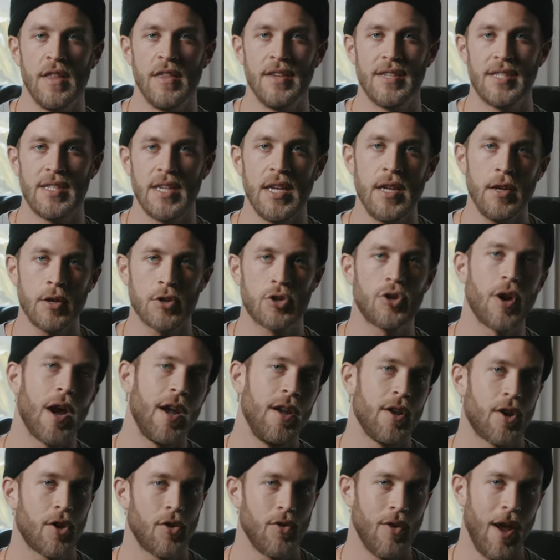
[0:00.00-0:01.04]
the scene you're trying
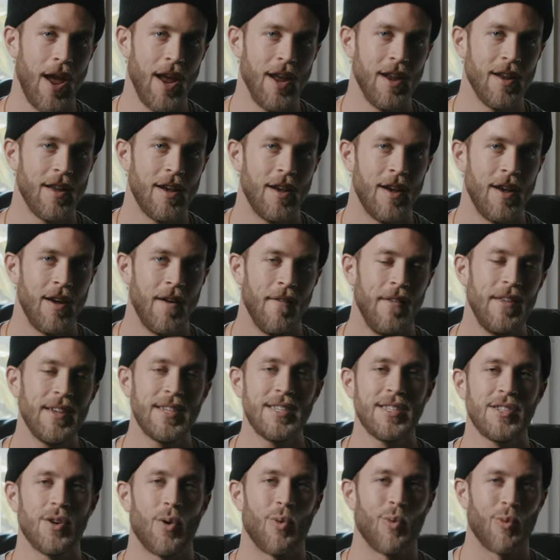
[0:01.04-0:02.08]
to create. This
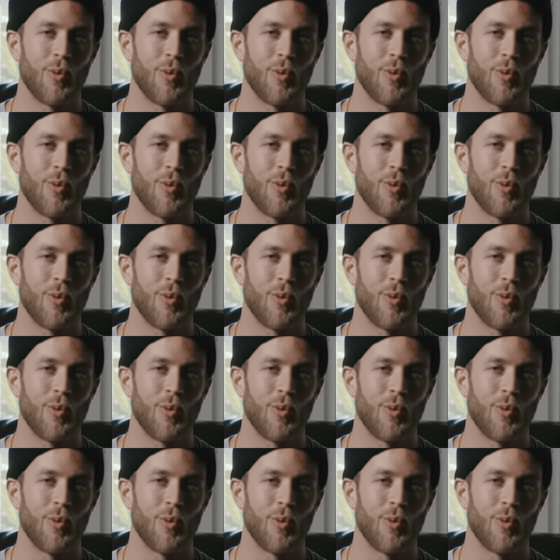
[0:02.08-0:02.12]
is a